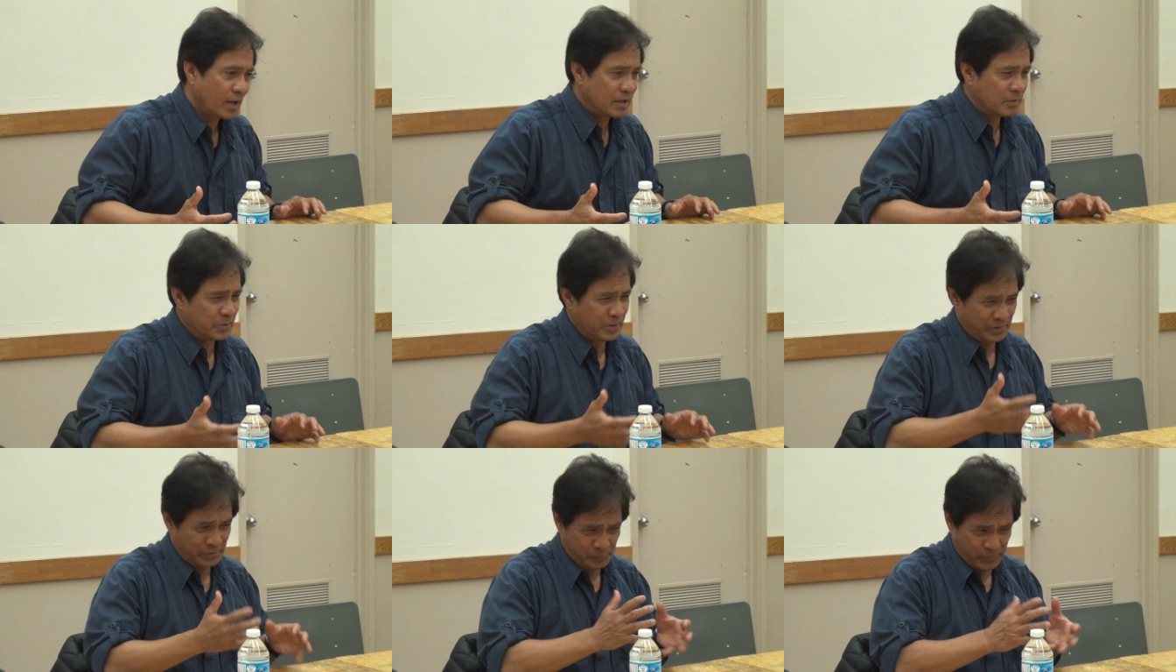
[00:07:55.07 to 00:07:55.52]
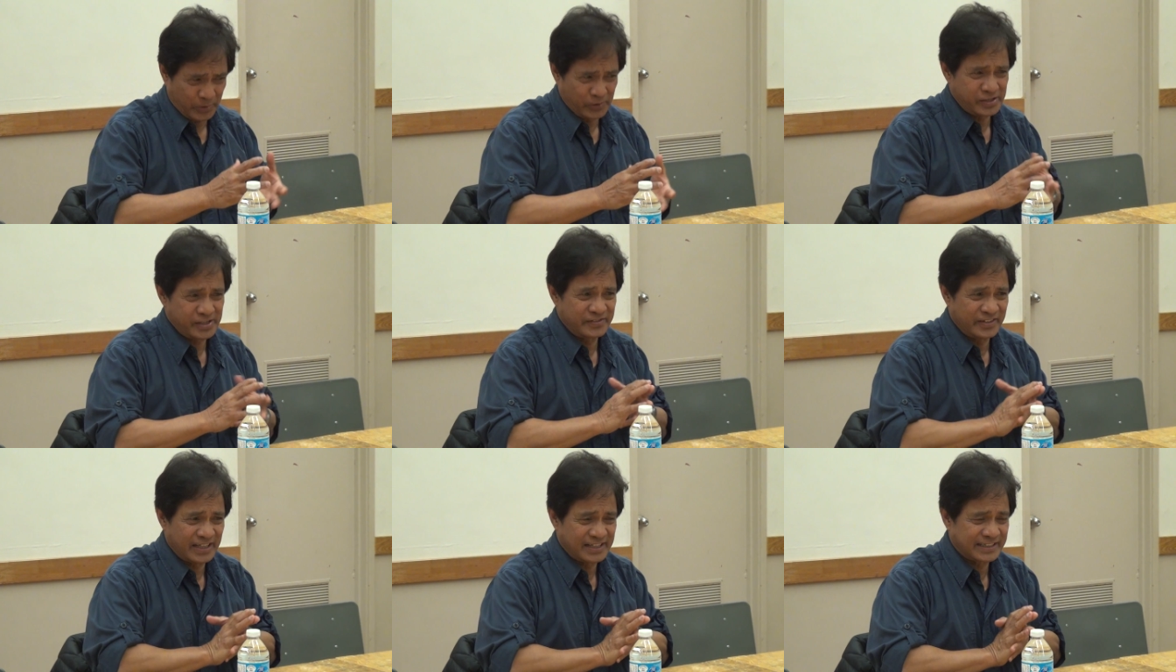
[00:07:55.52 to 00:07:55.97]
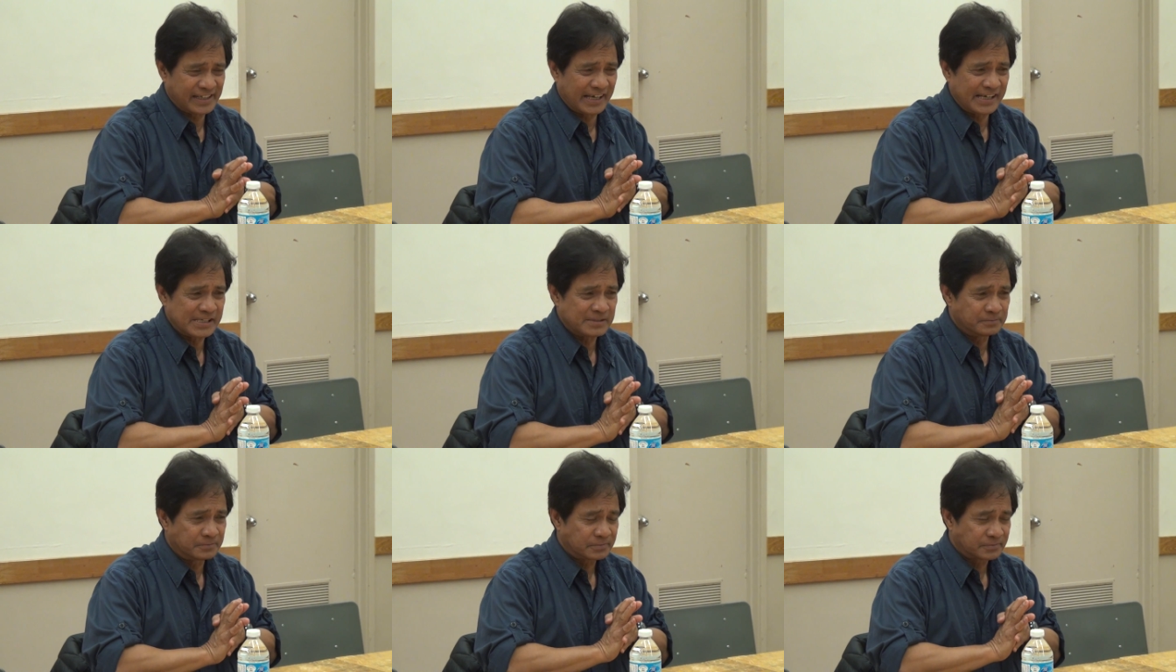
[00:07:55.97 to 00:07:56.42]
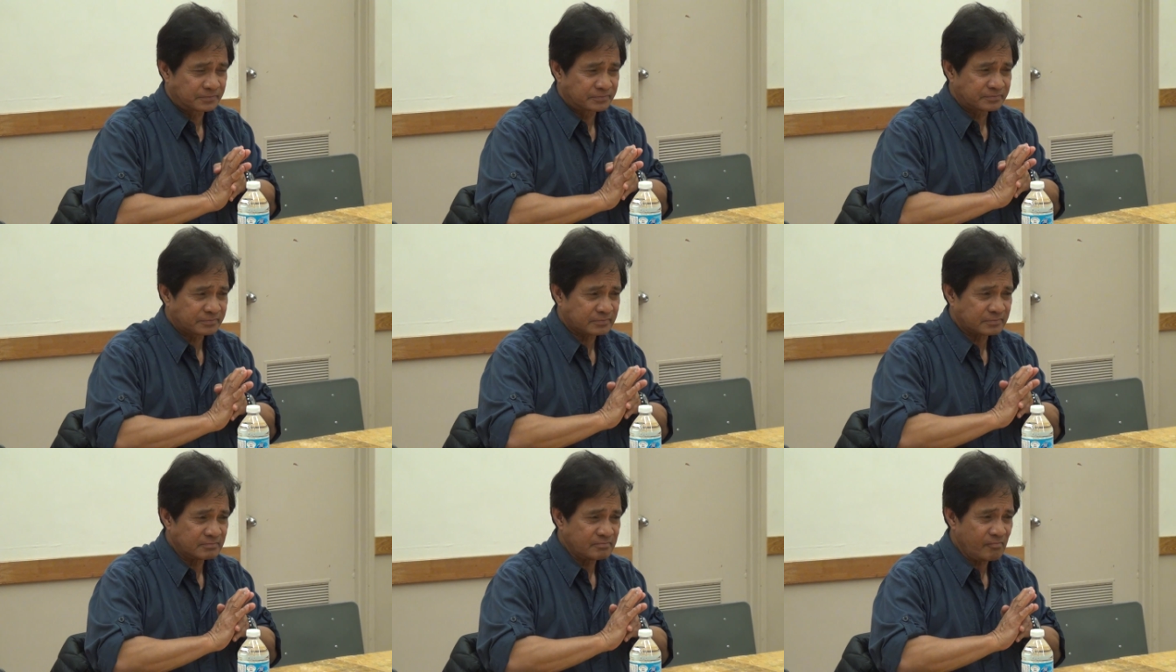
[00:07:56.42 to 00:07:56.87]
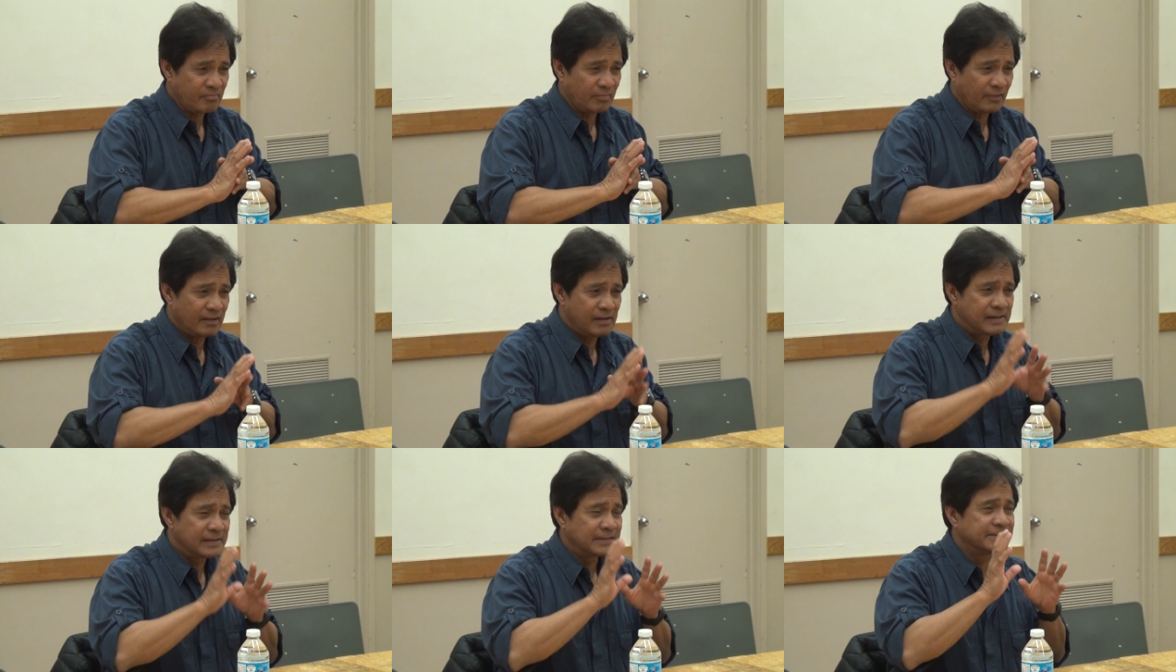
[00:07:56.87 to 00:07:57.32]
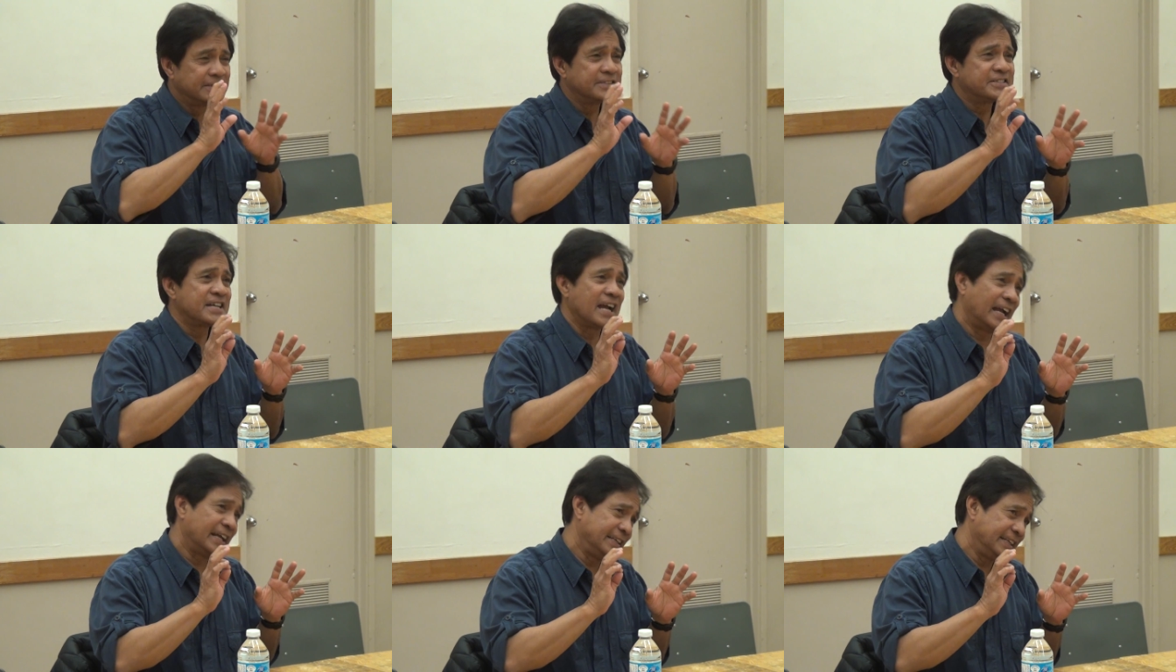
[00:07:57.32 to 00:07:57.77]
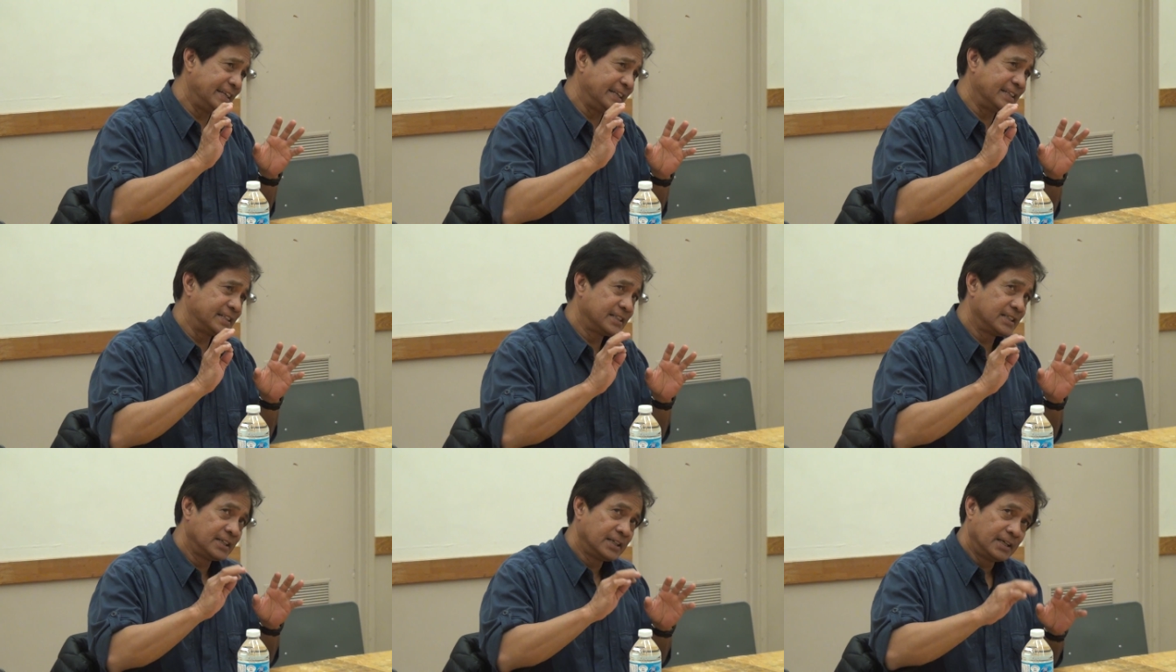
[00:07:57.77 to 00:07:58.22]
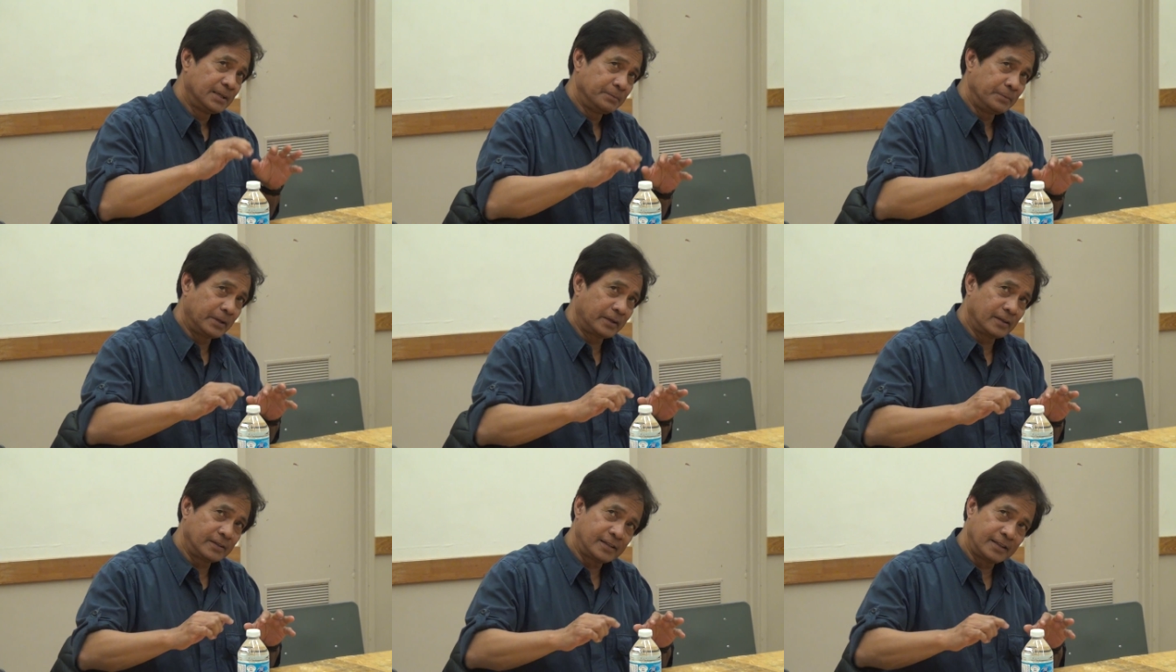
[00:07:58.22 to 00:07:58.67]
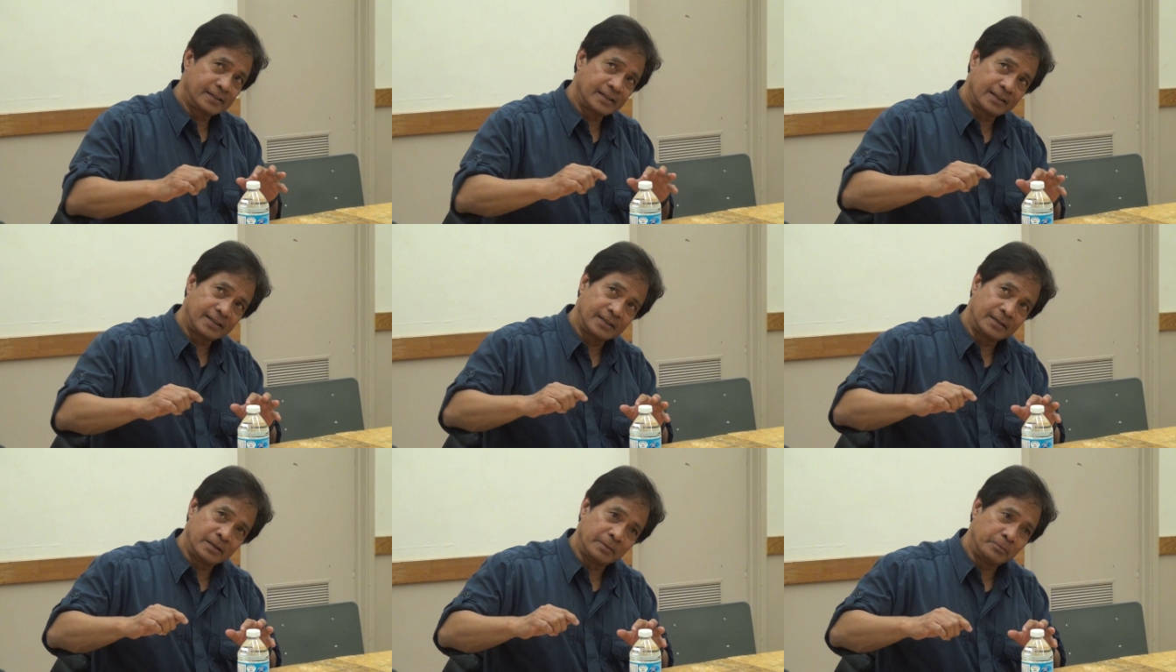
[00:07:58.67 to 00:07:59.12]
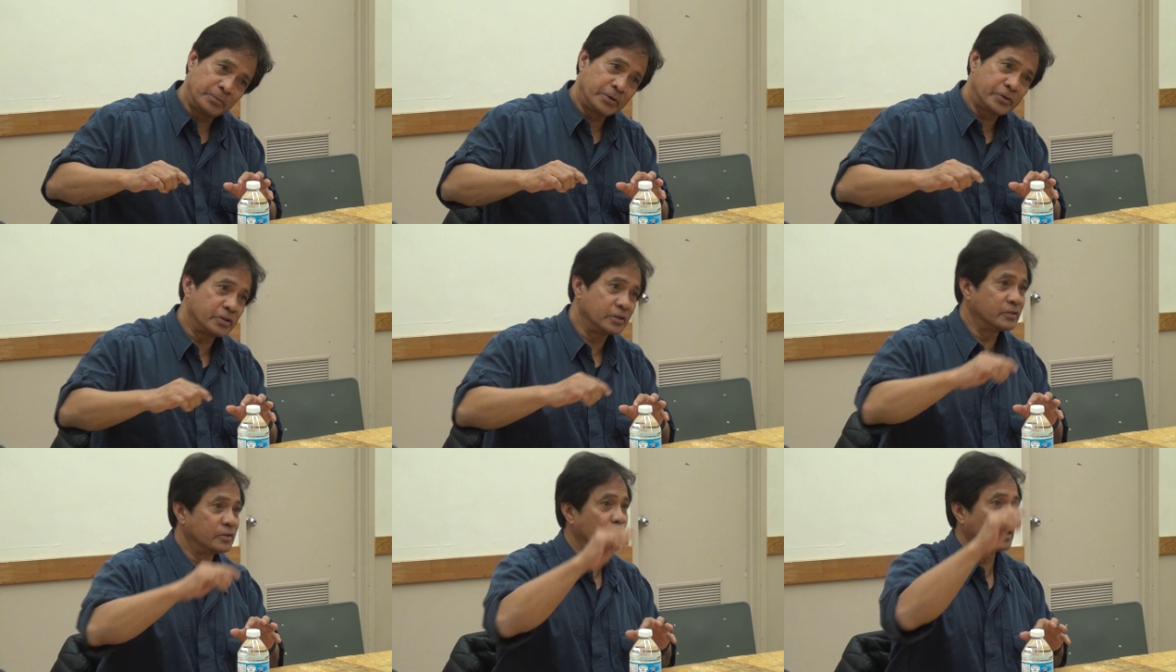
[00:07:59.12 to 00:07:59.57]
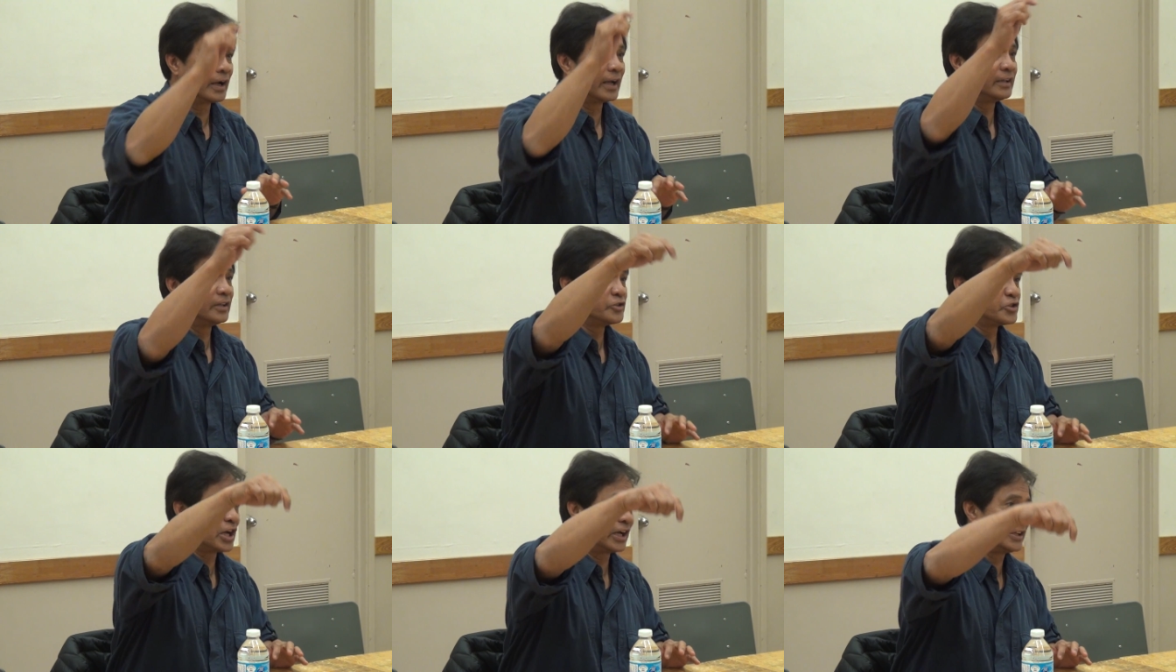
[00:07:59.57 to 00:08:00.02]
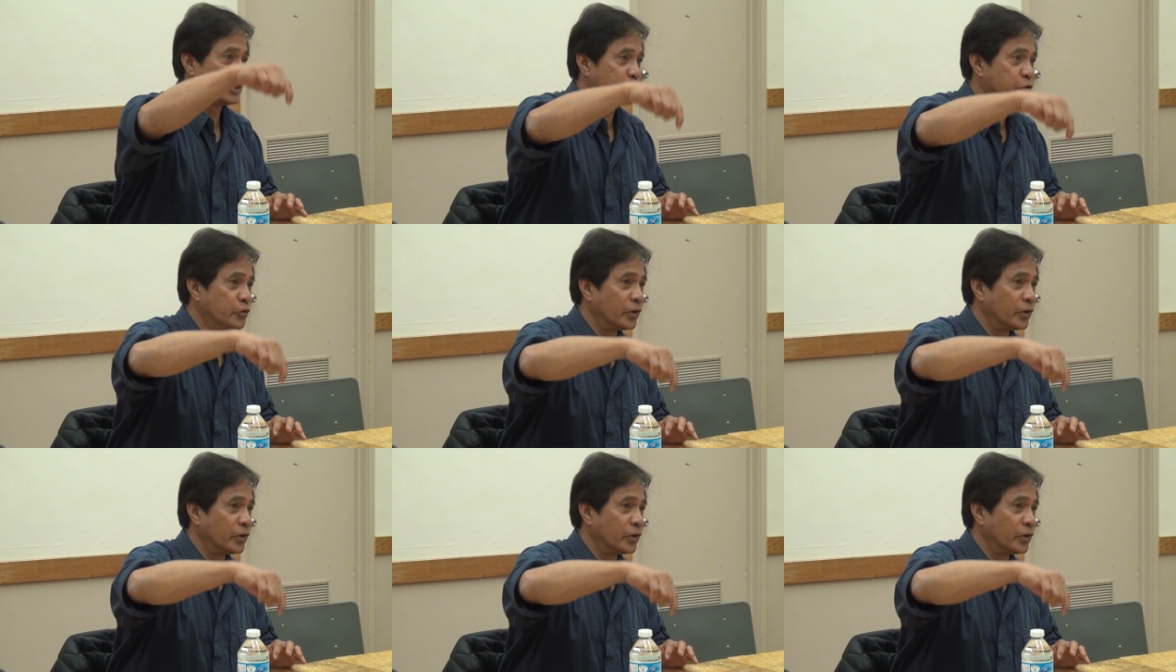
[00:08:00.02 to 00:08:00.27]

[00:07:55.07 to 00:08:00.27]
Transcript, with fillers: Because in this case, the Chinese because it has an ambition to get the Chinese